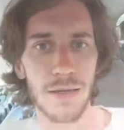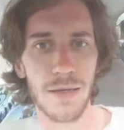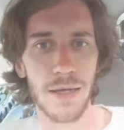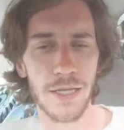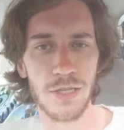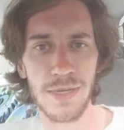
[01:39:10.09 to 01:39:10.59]

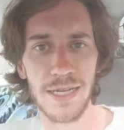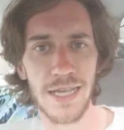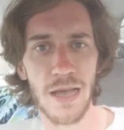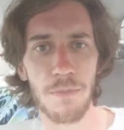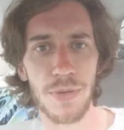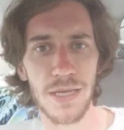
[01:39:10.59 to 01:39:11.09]
you mean
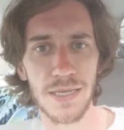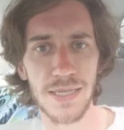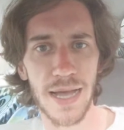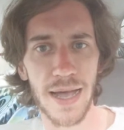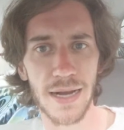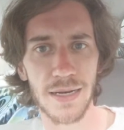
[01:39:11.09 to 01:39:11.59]
EMP
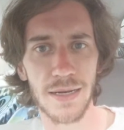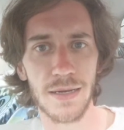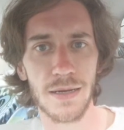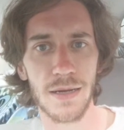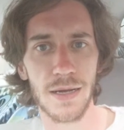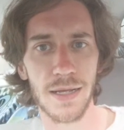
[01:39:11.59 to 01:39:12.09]
attack
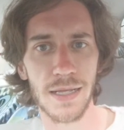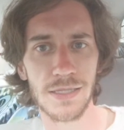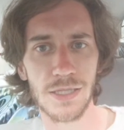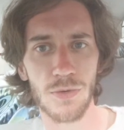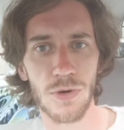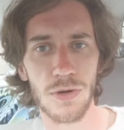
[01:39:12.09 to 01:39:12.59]
against
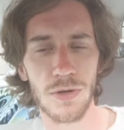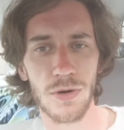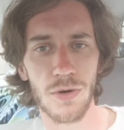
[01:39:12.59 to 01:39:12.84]
the world?